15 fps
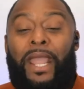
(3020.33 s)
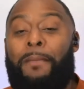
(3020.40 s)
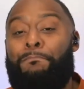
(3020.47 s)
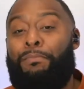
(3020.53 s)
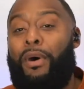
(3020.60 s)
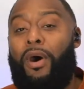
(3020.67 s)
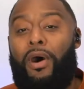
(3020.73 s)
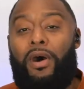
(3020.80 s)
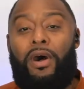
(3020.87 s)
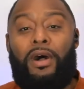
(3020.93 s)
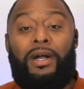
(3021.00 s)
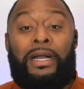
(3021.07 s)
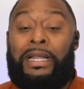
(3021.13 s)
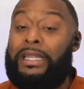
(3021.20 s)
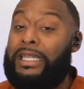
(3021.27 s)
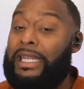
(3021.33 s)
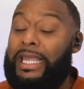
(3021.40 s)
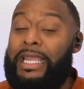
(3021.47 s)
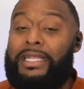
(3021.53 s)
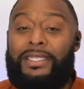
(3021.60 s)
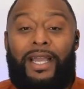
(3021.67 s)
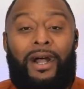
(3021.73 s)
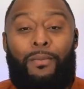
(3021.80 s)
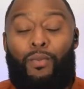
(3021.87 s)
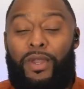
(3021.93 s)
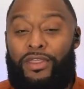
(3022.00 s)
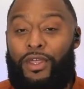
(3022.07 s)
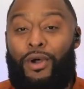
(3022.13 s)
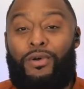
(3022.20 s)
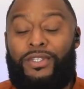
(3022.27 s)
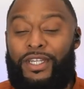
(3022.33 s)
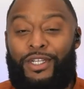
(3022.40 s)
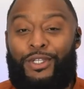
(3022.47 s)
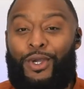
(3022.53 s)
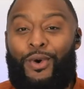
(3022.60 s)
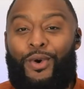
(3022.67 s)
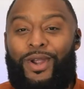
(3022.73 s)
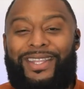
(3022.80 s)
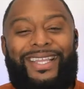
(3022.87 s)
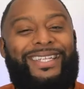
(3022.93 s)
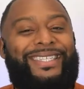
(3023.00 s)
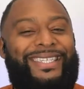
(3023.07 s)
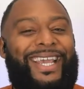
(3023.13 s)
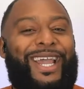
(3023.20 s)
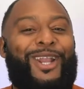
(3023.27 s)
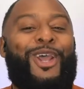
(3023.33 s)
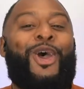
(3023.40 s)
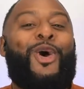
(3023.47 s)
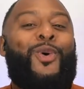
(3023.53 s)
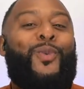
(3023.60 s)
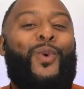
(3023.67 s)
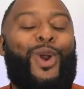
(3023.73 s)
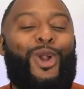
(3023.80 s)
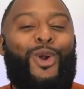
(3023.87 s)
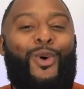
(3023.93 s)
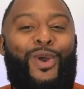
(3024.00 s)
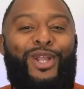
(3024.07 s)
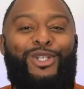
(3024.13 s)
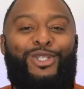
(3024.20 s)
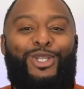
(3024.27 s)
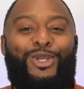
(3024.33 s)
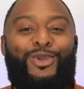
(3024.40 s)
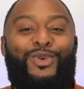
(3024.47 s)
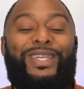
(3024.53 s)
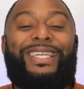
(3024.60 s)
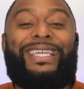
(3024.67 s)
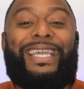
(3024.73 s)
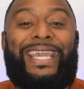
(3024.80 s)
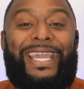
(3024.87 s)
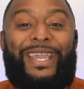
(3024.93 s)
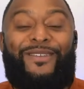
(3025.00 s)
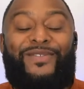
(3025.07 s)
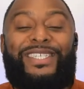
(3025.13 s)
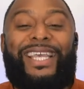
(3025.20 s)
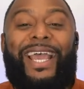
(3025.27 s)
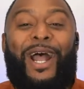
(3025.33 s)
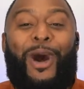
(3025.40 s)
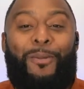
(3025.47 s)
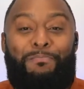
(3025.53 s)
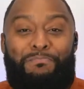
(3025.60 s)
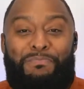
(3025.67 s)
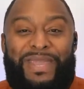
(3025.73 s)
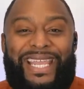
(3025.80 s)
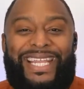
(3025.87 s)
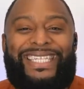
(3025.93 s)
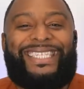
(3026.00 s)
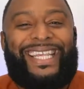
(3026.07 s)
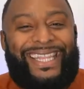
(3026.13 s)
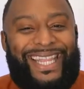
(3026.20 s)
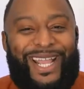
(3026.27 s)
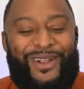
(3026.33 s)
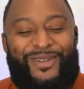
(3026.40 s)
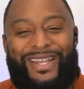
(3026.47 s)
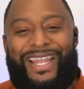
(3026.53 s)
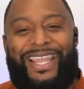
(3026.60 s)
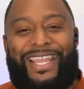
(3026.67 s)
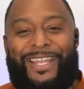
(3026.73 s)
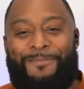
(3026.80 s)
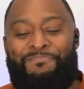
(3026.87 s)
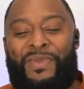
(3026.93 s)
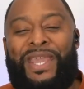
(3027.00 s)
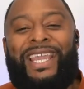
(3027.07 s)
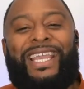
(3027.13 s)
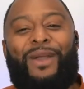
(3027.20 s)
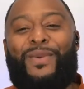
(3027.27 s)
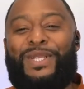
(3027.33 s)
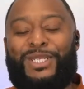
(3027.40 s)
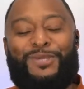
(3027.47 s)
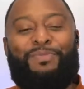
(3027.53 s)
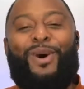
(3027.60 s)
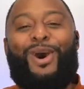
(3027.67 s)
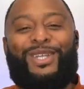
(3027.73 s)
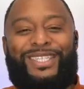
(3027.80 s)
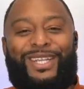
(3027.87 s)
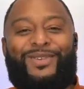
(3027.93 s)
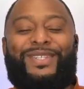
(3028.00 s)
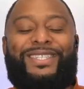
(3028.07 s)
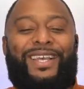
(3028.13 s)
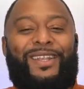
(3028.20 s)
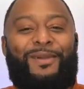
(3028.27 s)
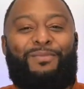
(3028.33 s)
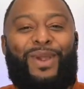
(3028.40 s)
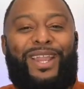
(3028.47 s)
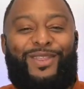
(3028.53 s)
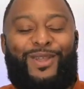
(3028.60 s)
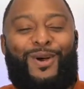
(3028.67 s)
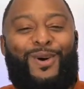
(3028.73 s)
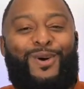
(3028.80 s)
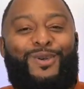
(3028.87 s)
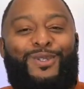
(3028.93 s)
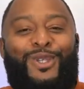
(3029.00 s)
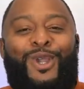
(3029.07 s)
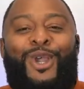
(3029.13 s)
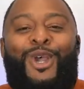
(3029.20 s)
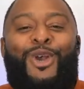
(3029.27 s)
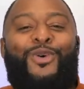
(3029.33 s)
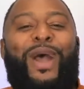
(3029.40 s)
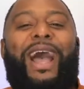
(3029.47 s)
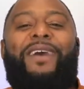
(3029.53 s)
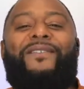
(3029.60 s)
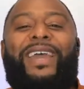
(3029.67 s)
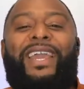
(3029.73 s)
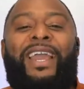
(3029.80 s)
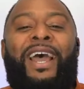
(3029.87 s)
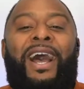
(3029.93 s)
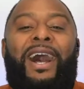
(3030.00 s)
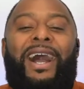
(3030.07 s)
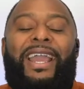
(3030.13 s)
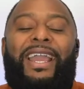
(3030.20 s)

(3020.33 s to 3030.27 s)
And Paul linked up with those in Corinth and said, we're going to give to help meet their need. Can we just pause here and celebrate those who have a